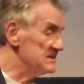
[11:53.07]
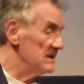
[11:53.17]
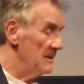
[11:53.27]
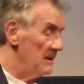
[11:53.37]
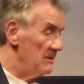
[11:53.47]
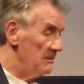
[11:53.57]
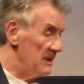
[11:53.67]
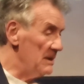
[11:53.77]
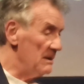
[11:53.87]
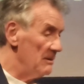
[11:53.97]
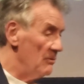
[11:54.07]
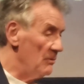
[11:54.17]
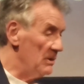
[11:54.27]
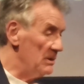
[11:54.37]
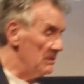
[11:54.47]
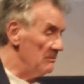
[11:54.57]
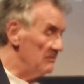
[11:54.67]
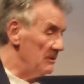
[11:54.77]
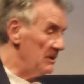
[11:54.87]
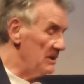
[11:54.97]
Yes, yeah.
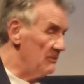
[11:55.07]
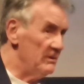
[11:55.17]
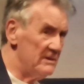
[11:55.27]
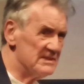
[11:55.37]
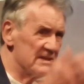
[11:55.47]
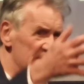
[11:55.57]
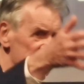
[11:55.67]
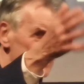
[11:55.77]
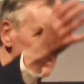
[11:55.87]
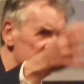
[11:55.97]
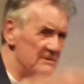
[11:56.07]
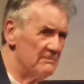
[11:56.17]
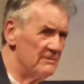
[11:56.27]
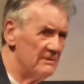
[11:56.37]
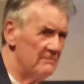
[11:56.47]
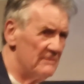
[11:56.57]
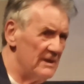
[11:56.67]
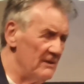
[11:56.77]
Well, we discussed this with